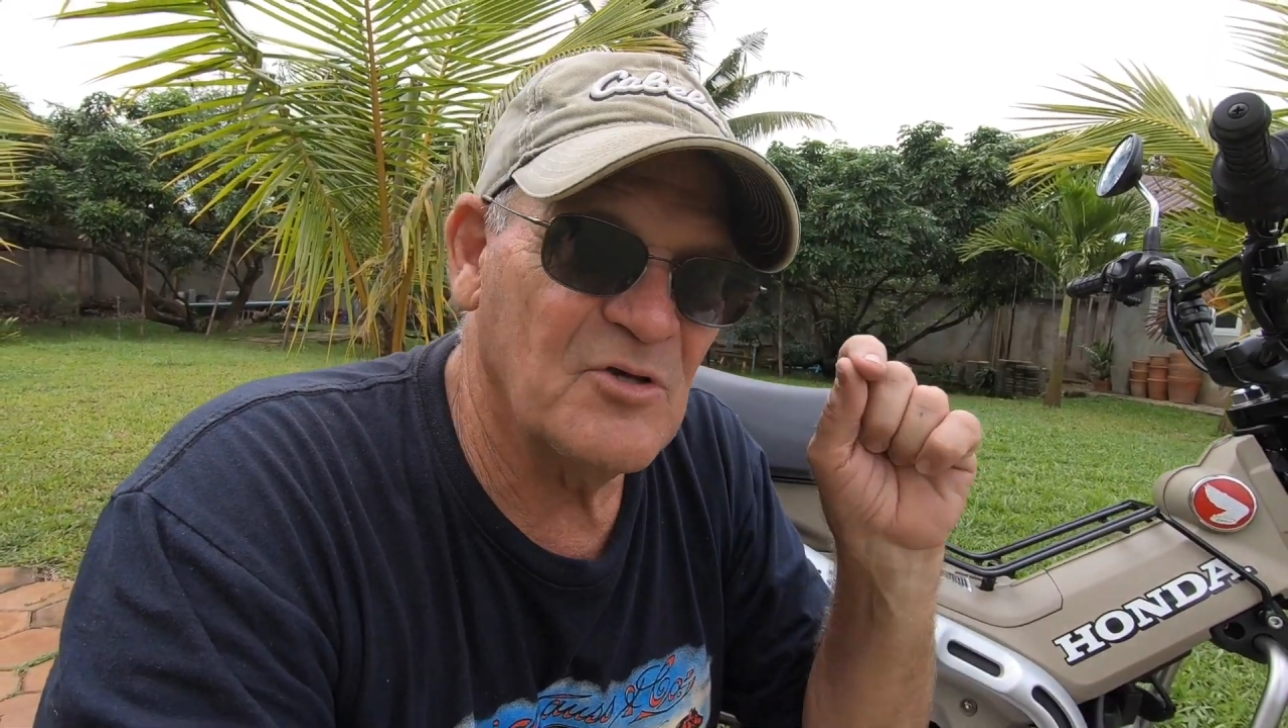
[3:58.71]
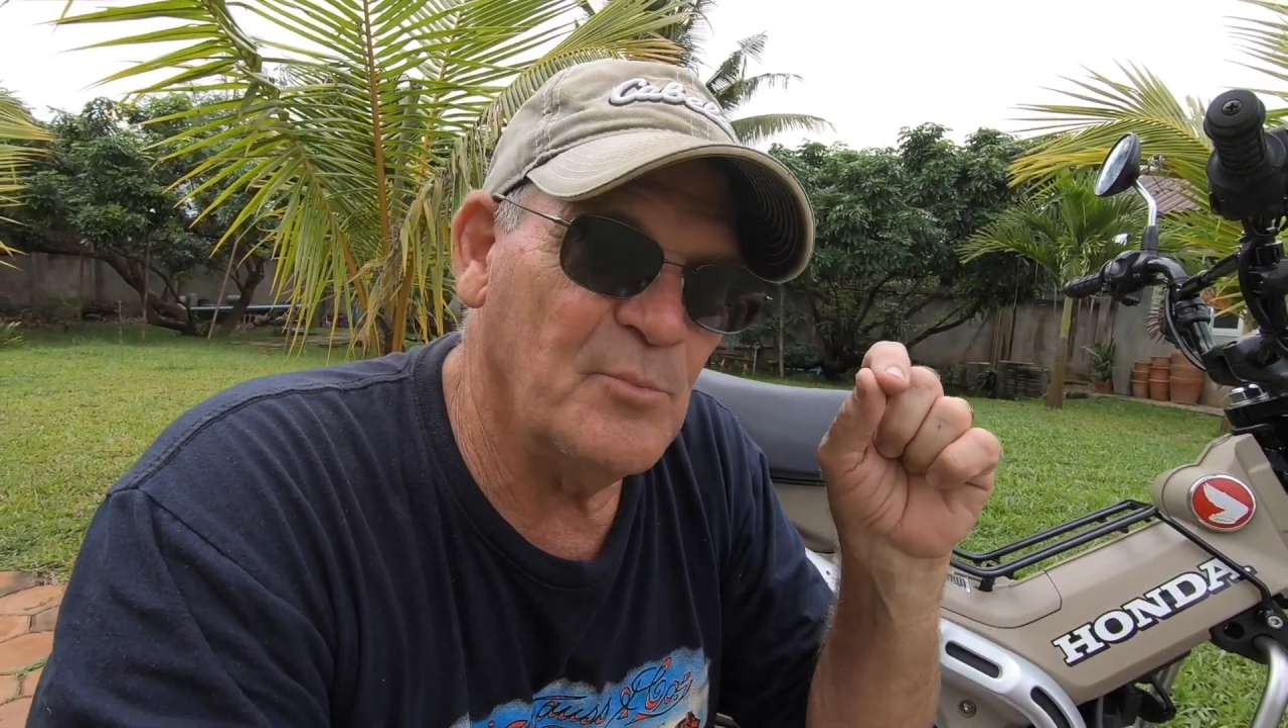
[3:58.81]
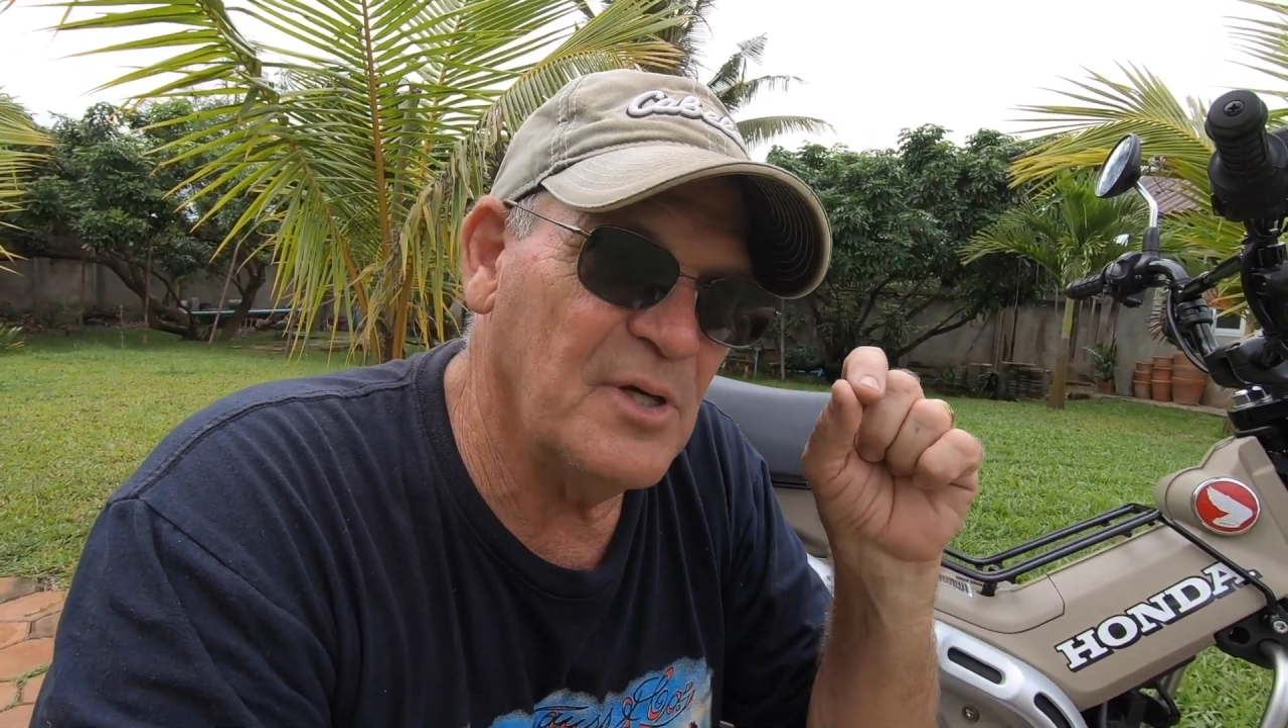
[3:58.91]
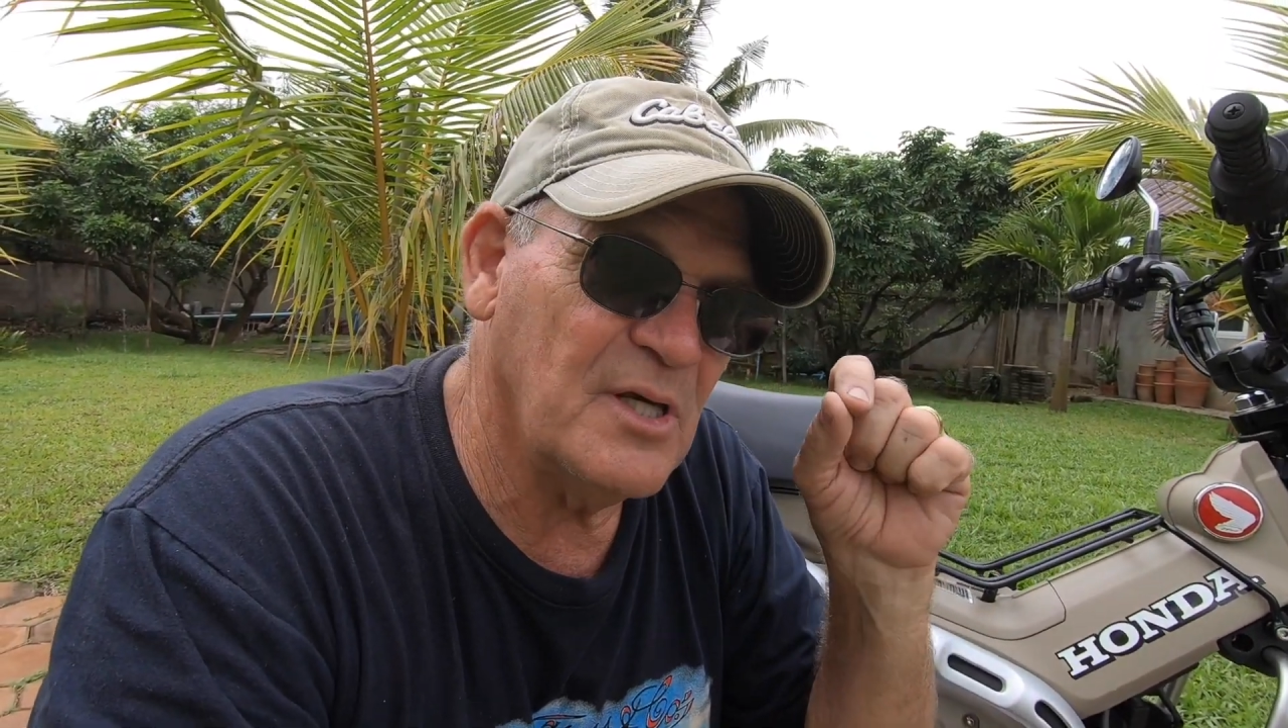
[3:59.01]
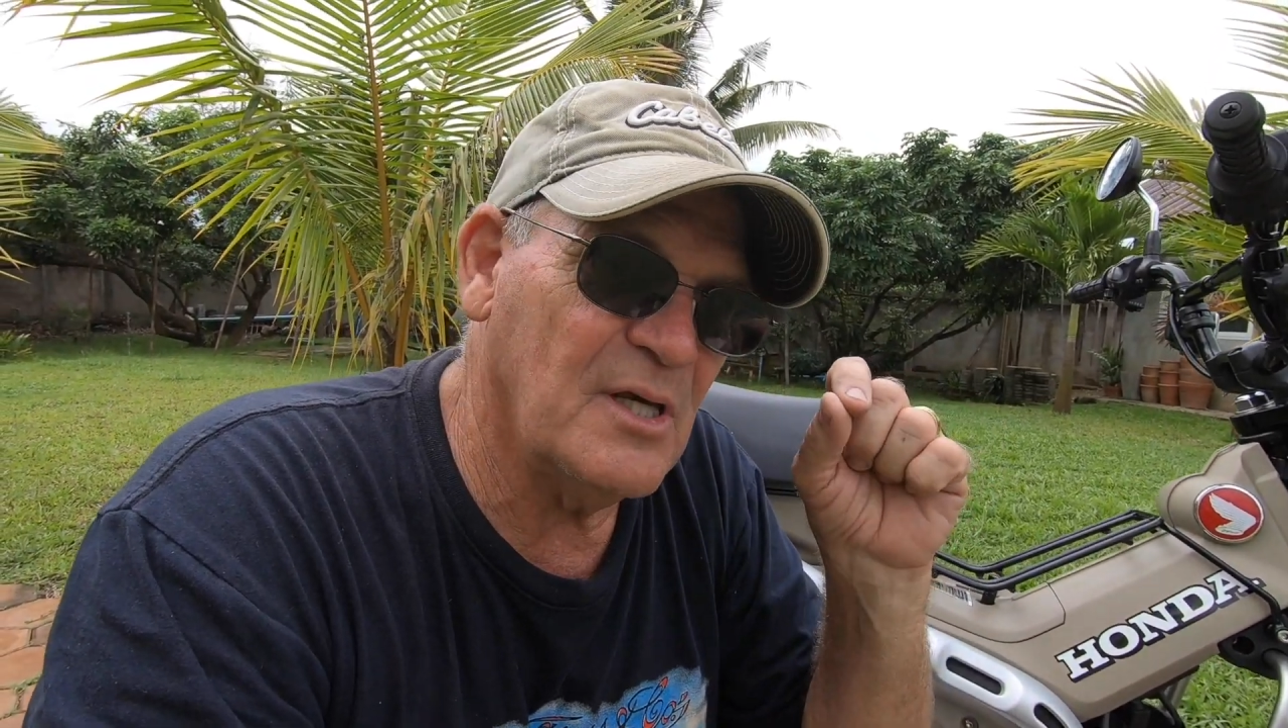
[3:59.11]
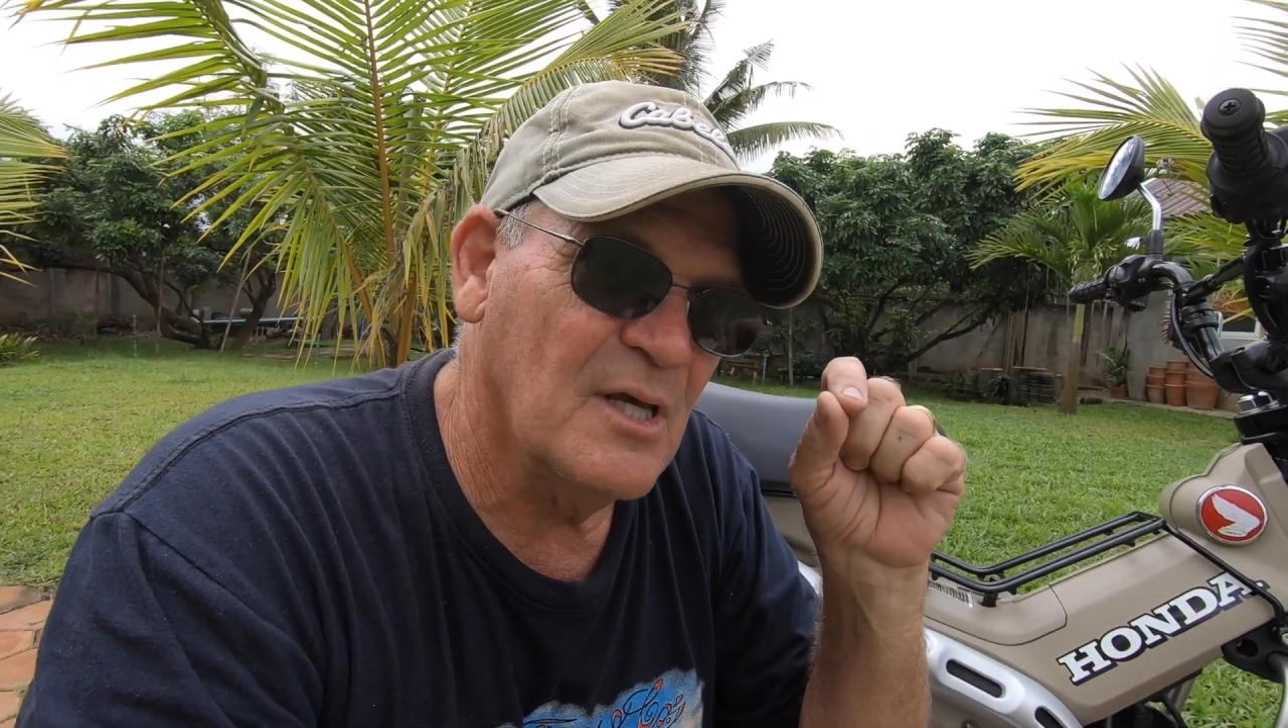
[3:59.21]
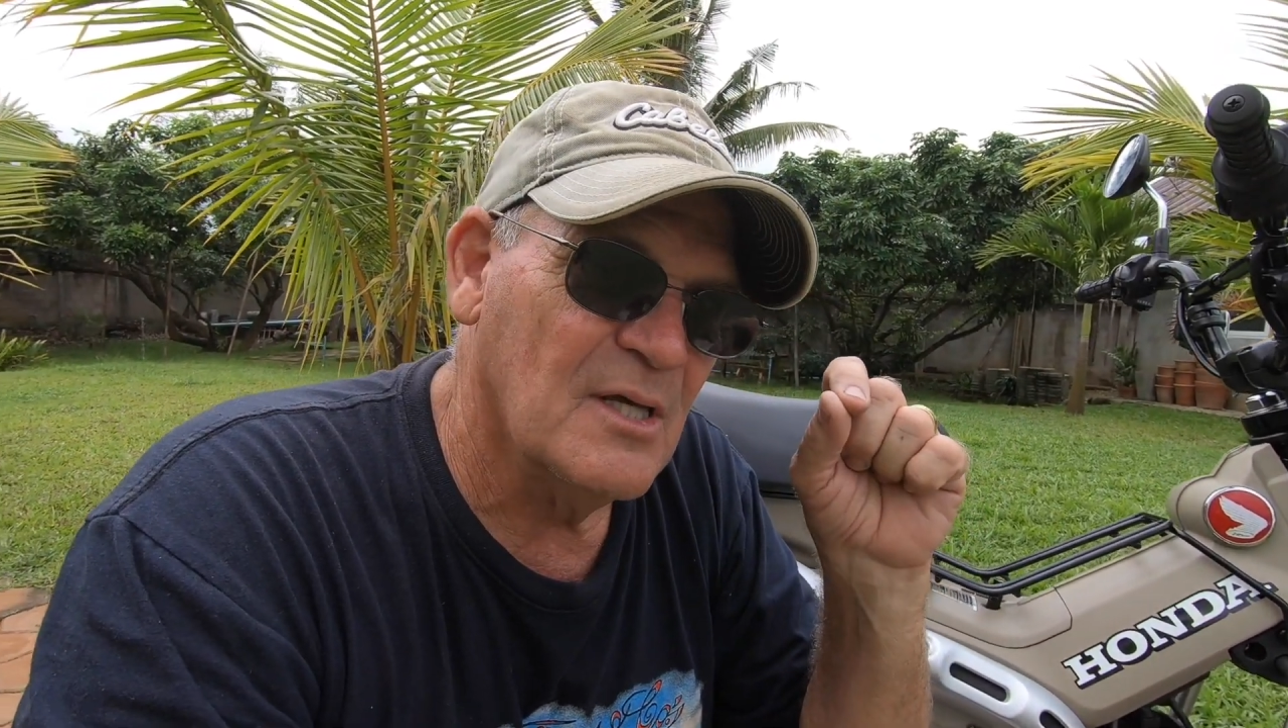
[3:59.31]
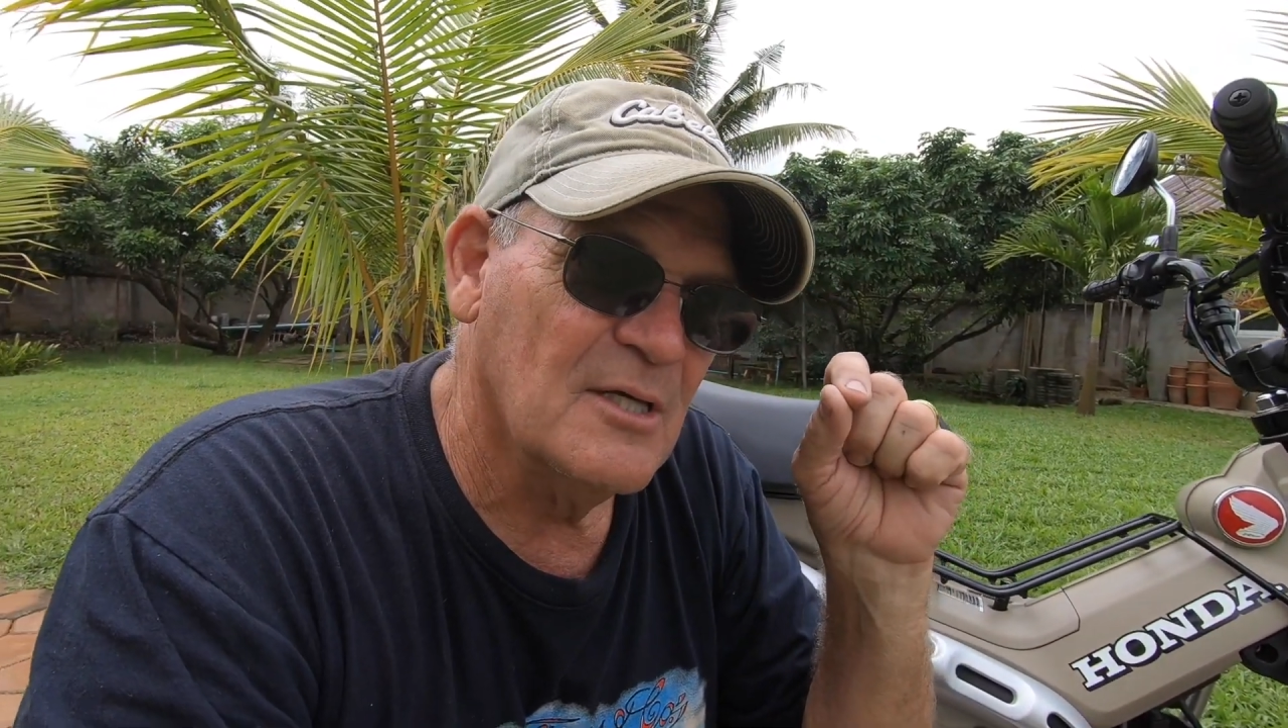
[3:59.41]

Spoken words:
to be